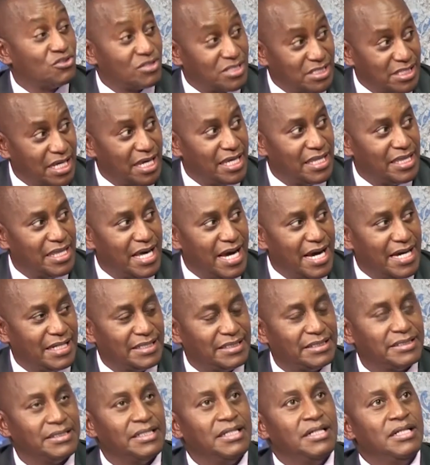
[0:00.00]
say
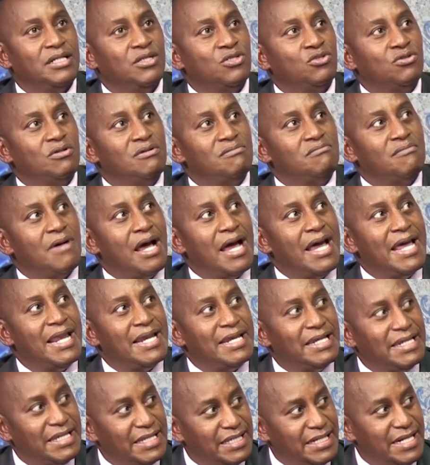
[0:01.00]
that a
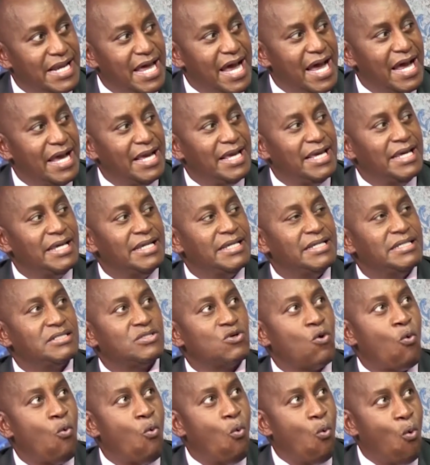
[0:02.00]
leader is
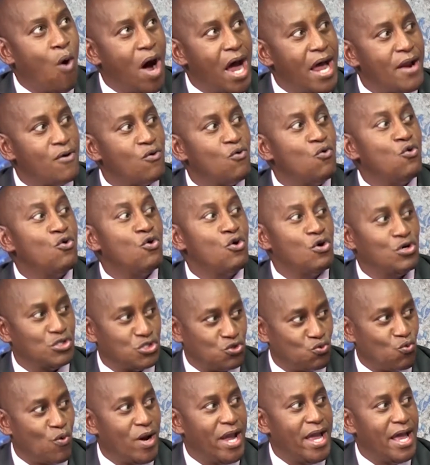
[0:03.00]
one who knows
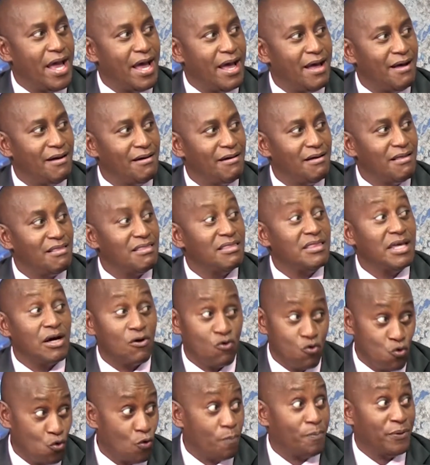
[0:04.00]
where the
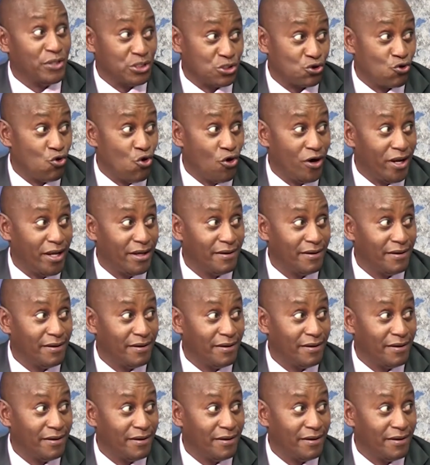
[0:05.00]
group is going.